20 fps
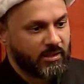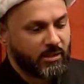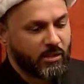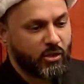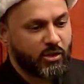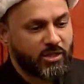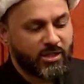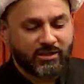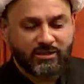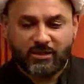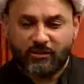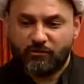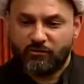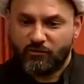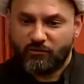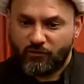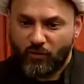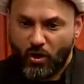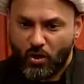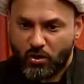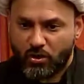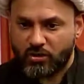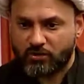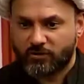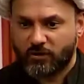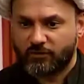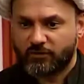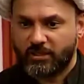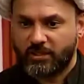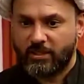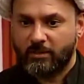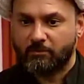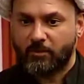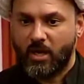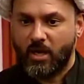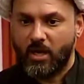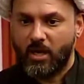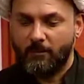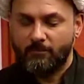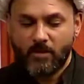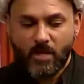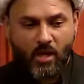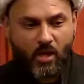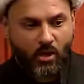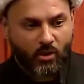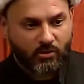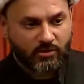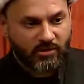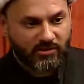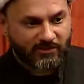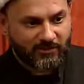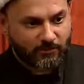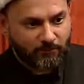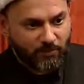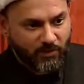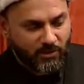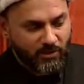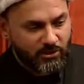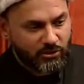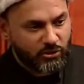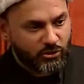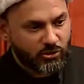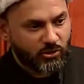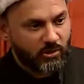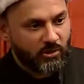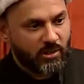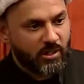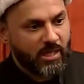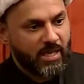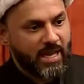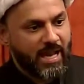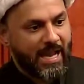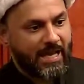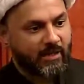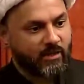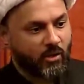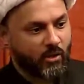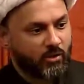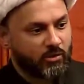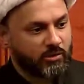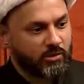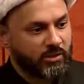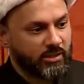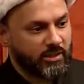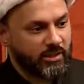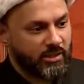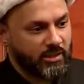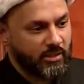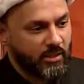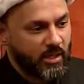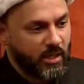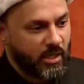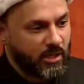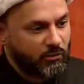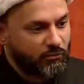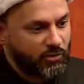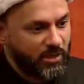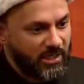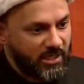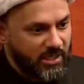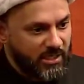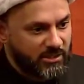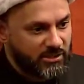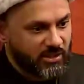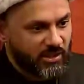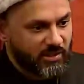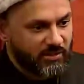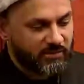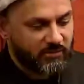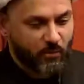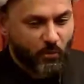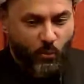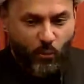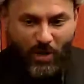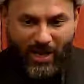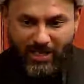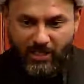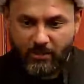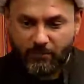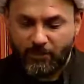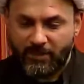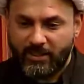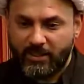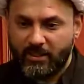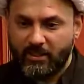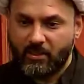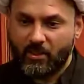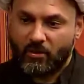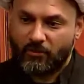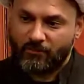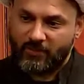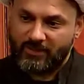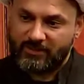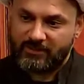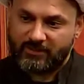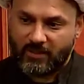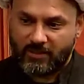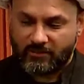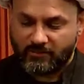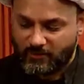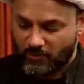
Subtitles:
Look at the focus of the Imam on the spiritual and on the religious well-being of his son.